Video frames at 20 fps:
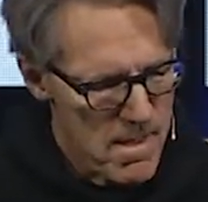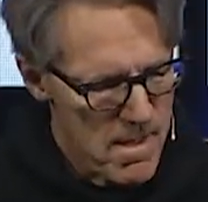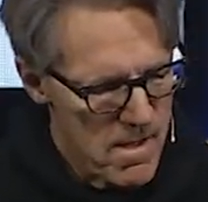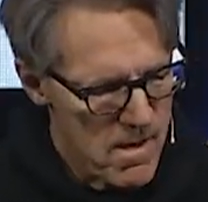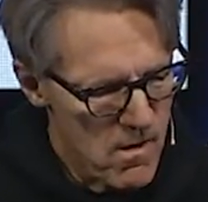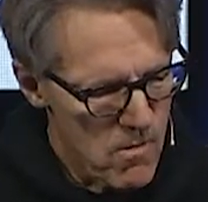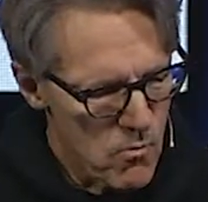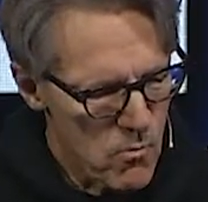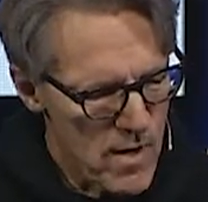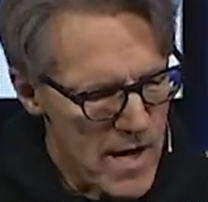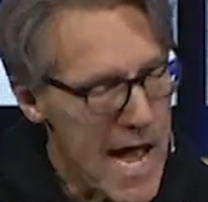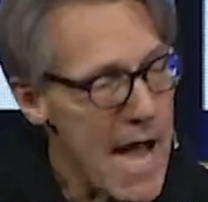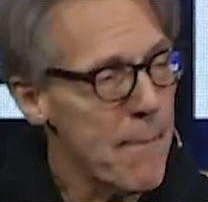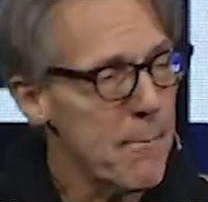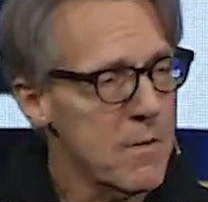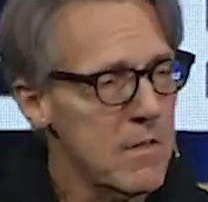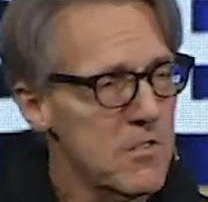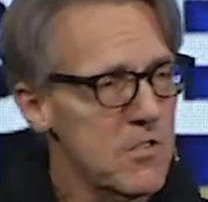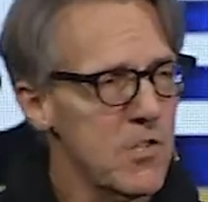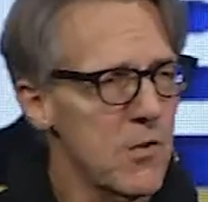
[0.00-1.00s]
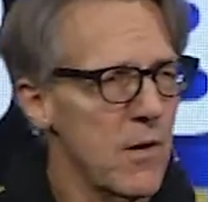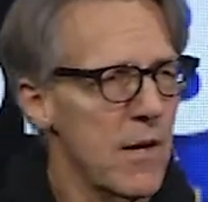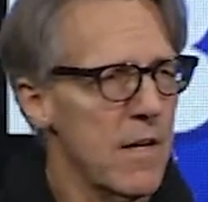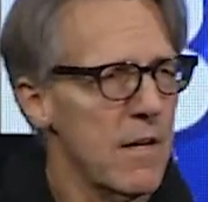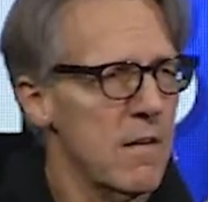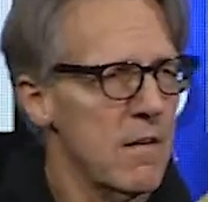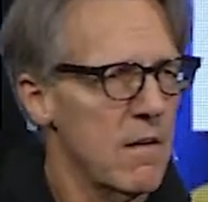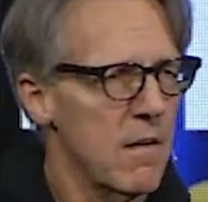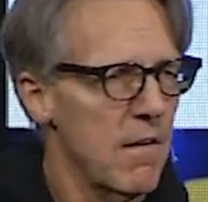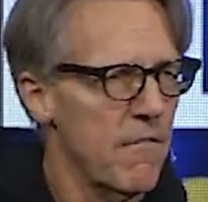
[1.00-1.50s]
uh, what happens to it.
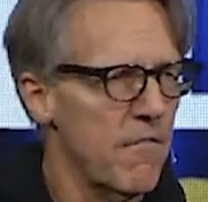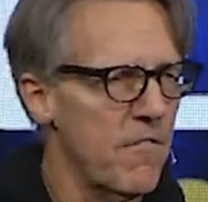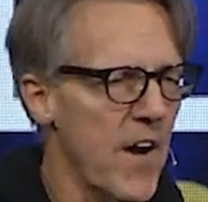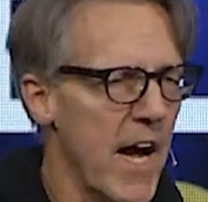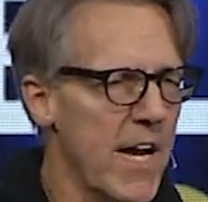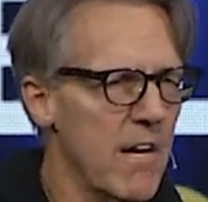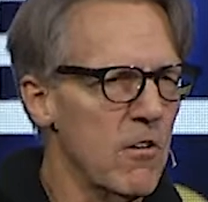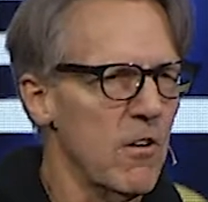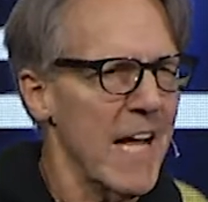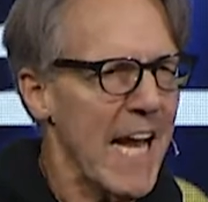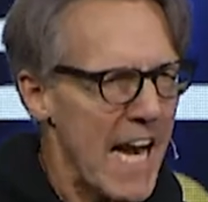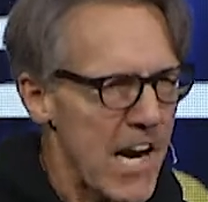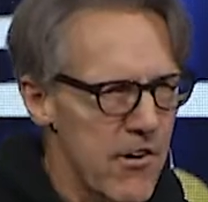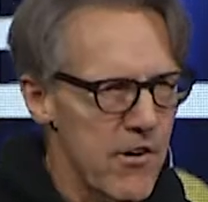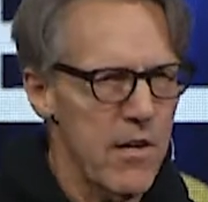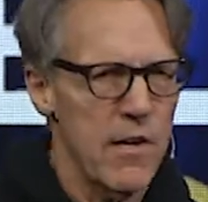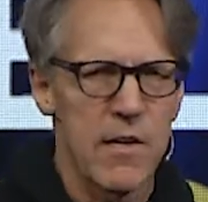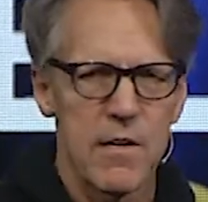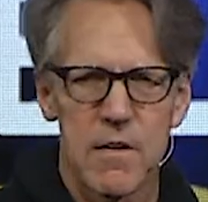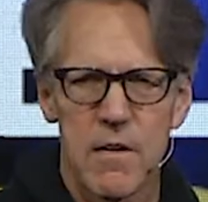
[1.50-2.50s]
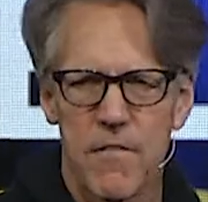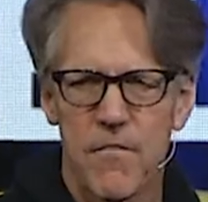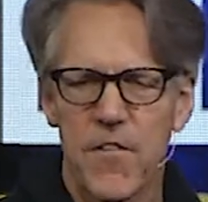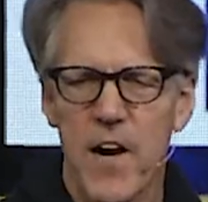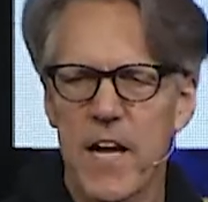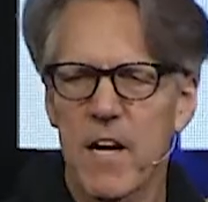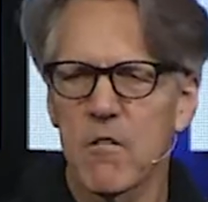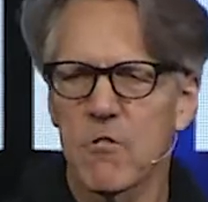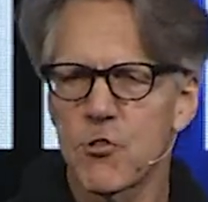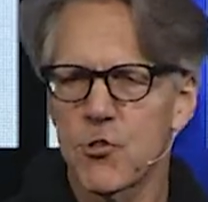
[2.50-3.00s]
A final error, a
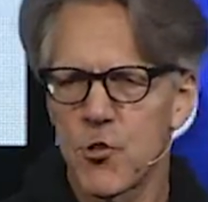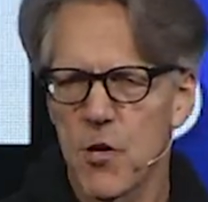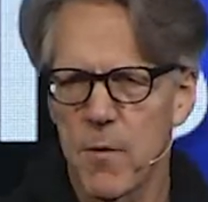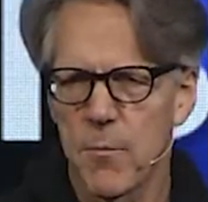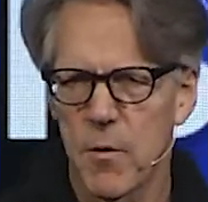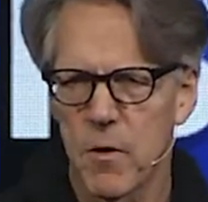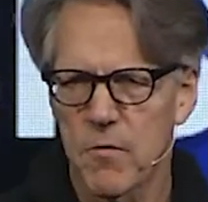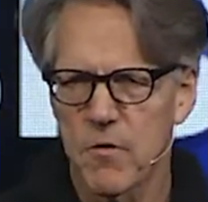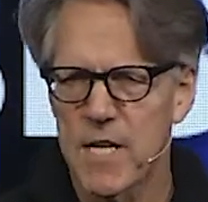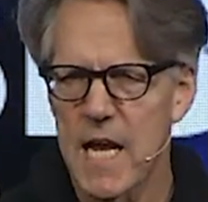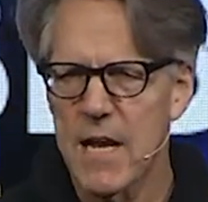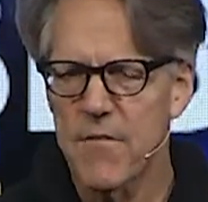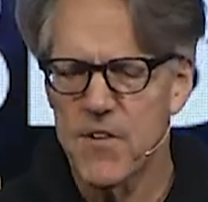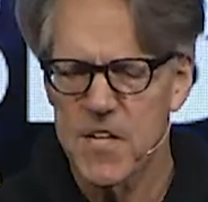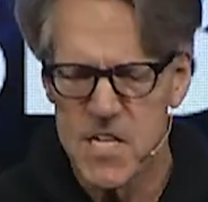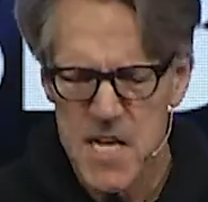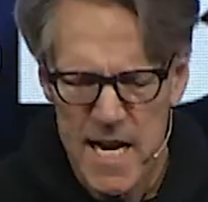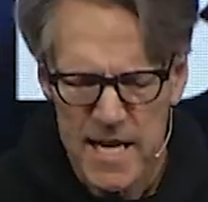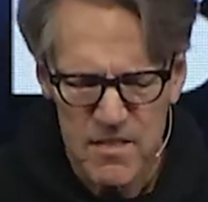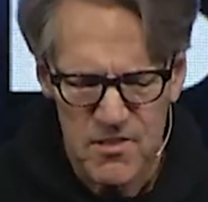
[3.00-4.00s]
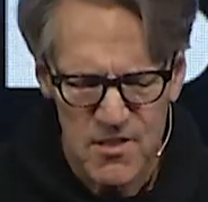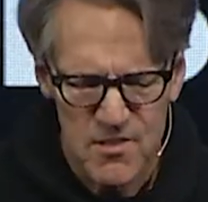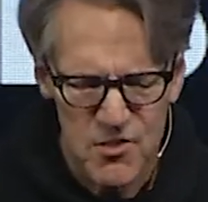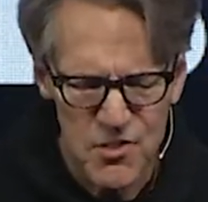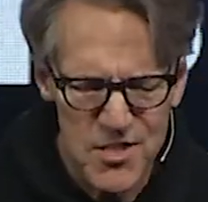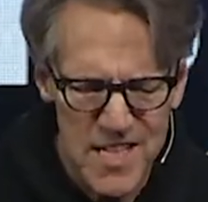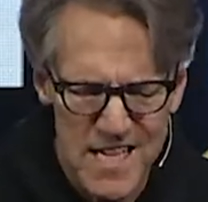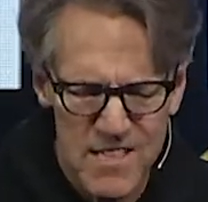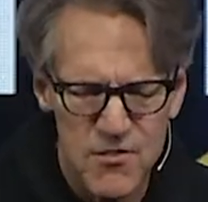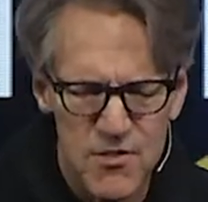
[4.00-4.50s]
final trouble. David takes a
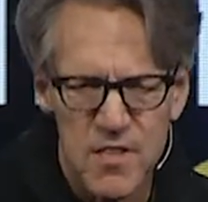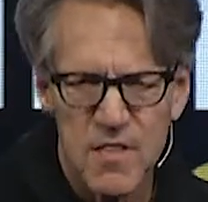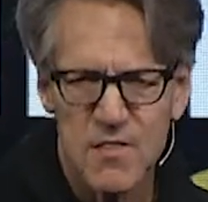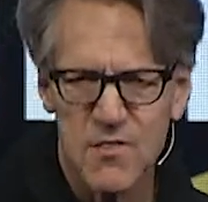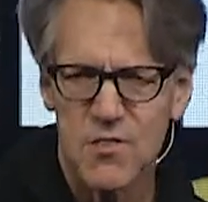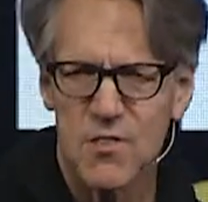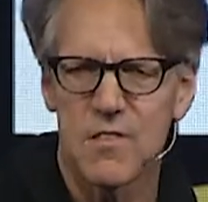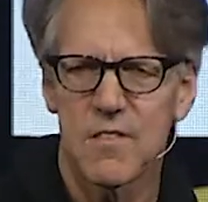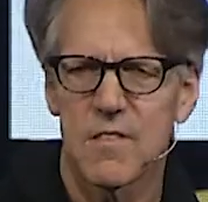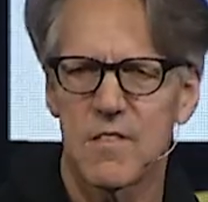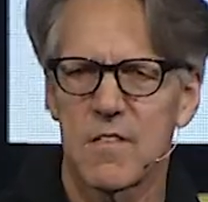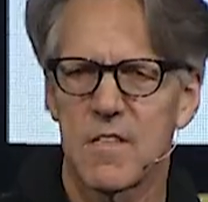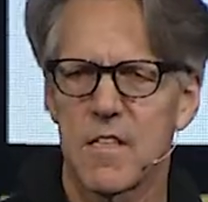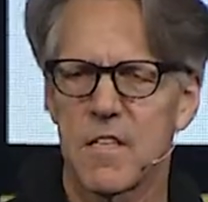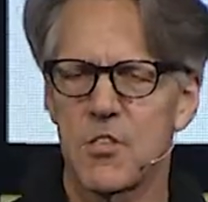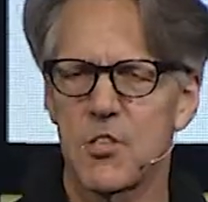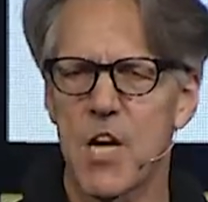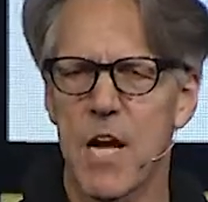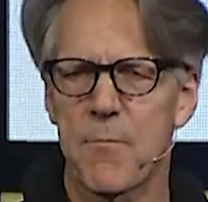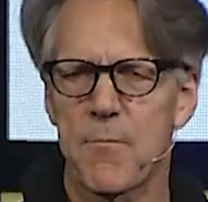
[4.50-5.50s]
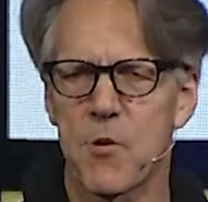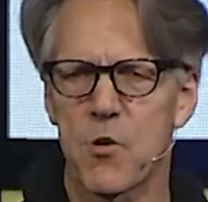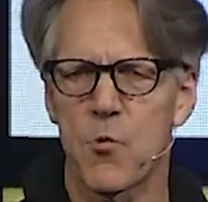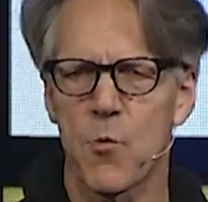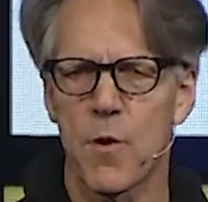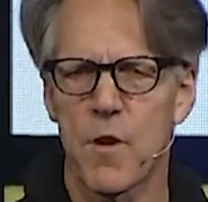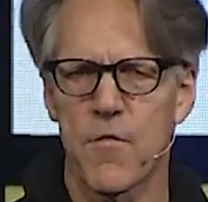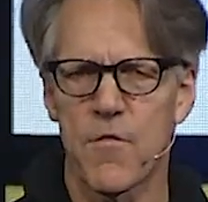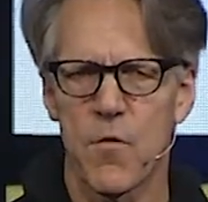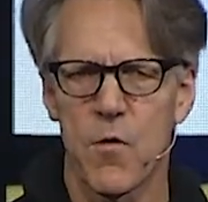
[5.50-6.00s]
census in chapter
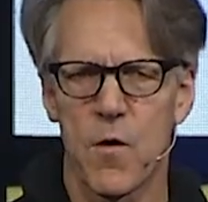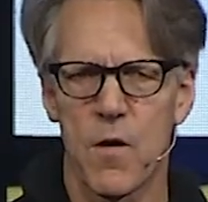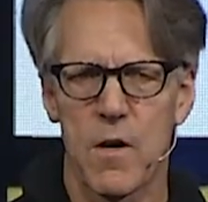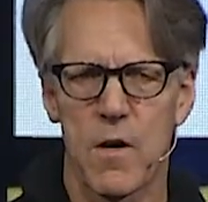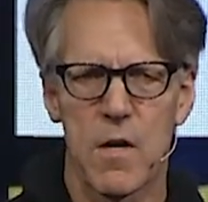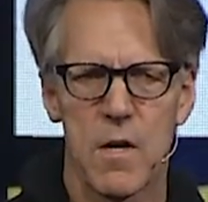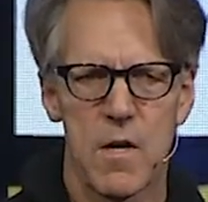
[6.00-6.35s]
twenty-four.